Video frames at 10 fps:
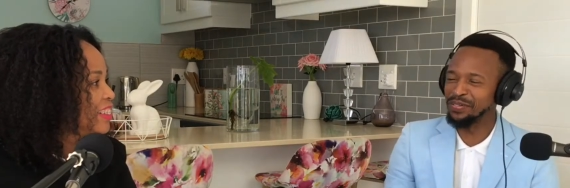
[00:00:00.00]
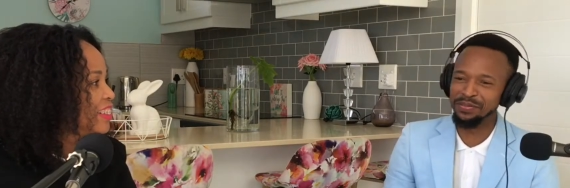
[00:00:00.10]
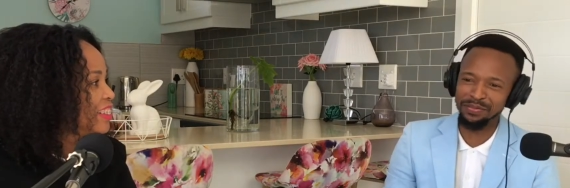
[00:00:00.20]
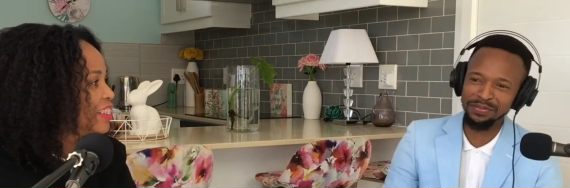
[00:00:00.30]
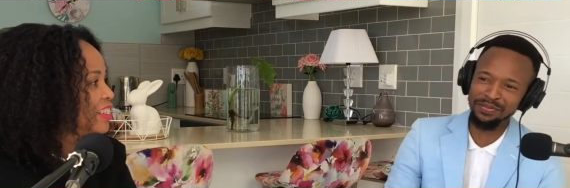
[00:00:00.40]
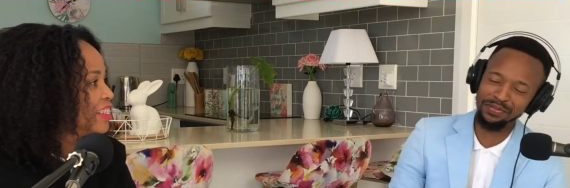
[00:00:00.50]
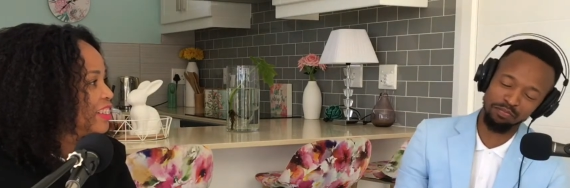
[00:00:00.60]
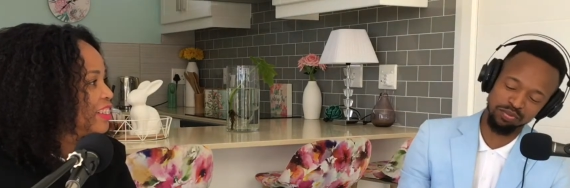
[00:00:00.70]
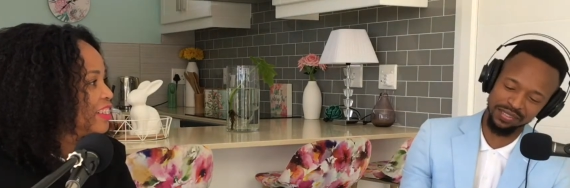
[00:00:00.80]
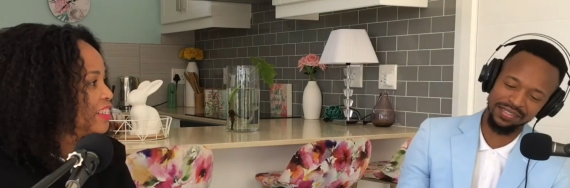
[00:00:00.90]
Speaker 1: who, who.
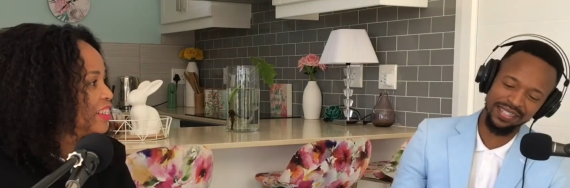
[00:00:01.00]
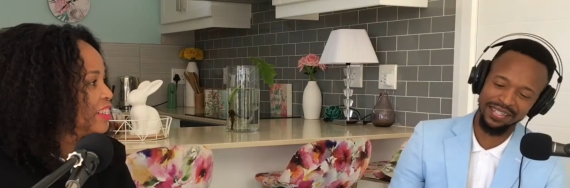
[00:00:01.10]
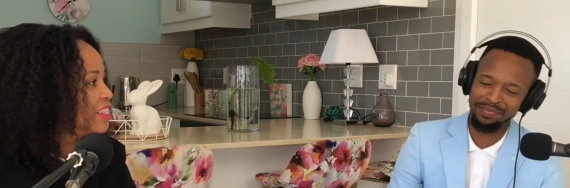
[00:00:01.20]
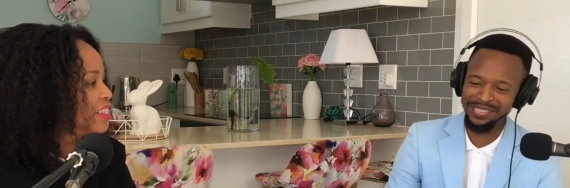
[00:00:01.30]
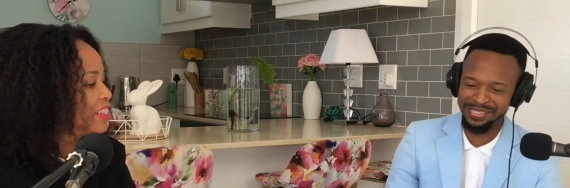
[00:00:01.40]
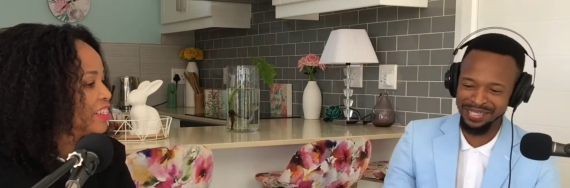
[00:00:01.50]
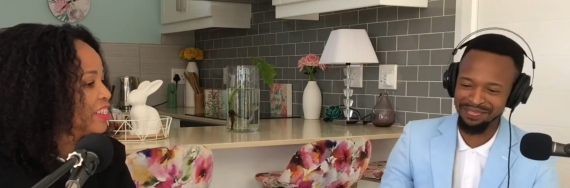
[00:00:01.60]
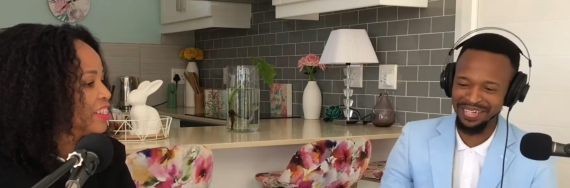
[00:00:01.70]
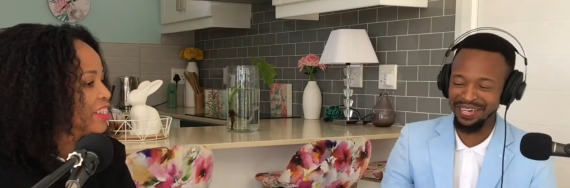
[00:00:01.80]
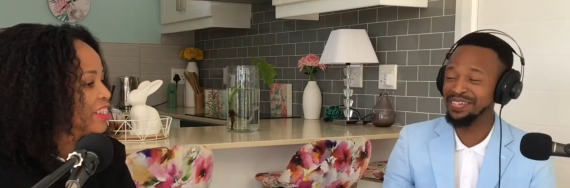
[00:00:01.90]
Let me just leave
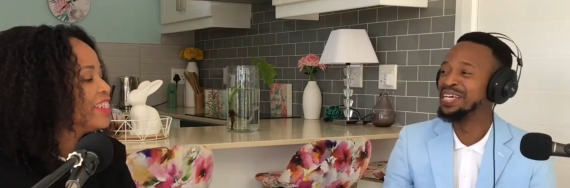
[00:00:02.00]
that up.